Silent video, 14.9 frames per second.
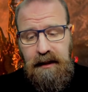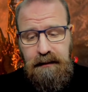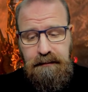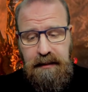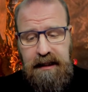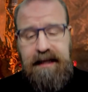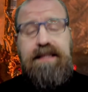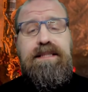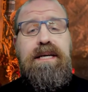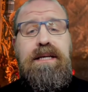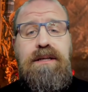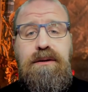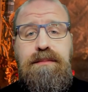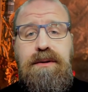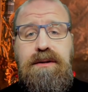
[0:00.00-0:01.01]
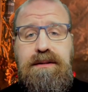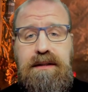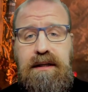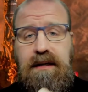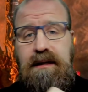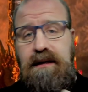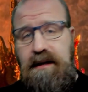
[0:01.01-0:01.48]
please can you put
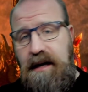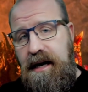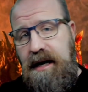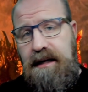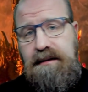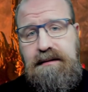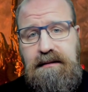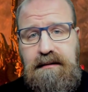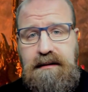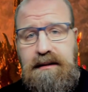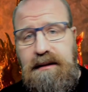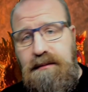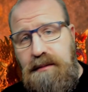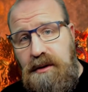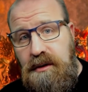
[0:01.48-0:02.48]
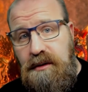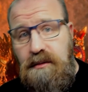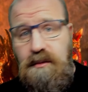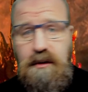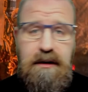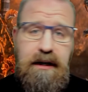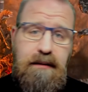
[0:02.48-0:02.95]
at the symbol
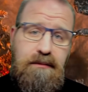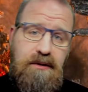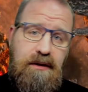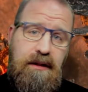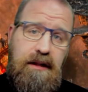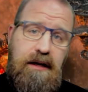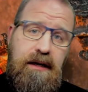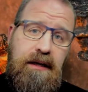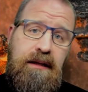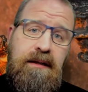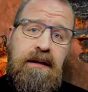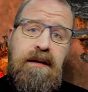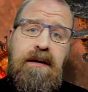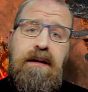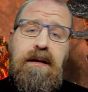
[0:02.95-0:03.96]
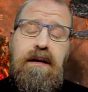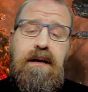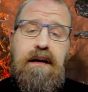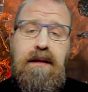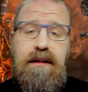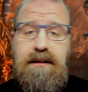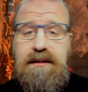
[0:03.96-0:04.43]
Wargamer Online
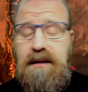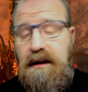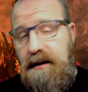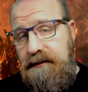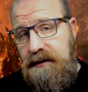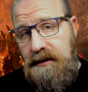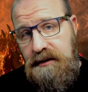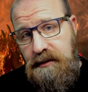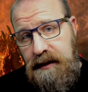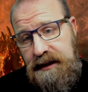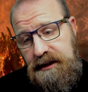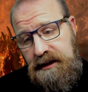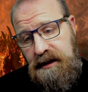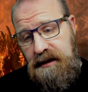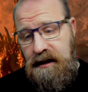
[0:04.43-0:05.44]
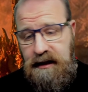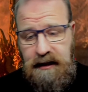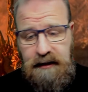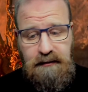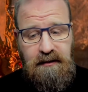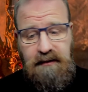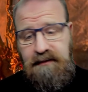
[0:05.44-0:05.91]
at the start of your question, and
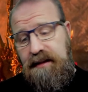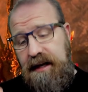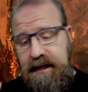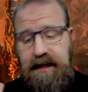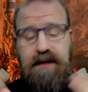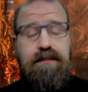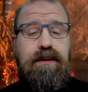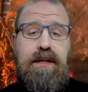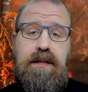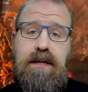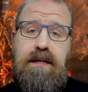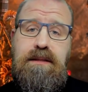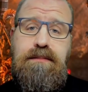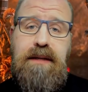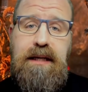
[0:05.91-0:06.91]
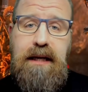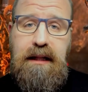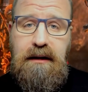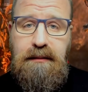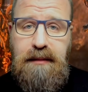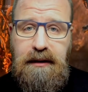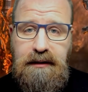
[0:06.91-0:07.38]
it will flag it up in a nice big
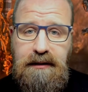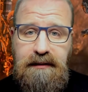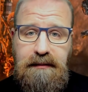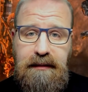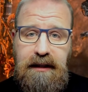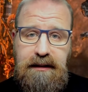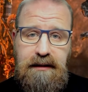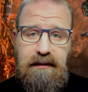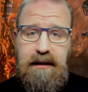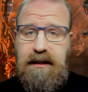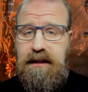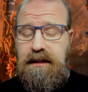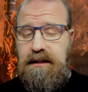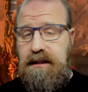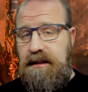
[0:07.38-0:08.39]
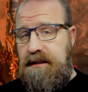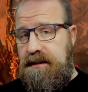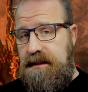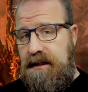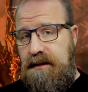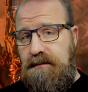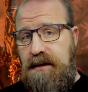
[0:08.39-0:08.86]
yellow box for me so I can actually
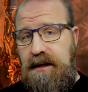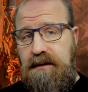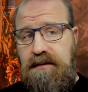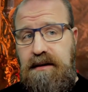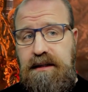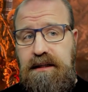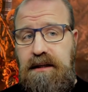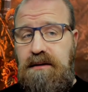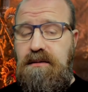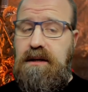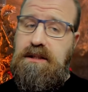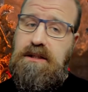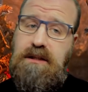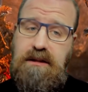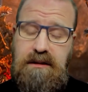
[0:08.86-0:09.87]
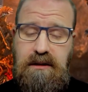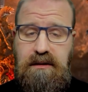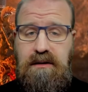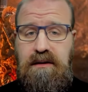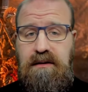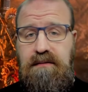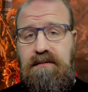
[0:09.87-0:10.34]
see where you're asking questions,
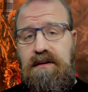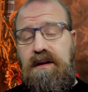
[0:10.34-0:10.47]
or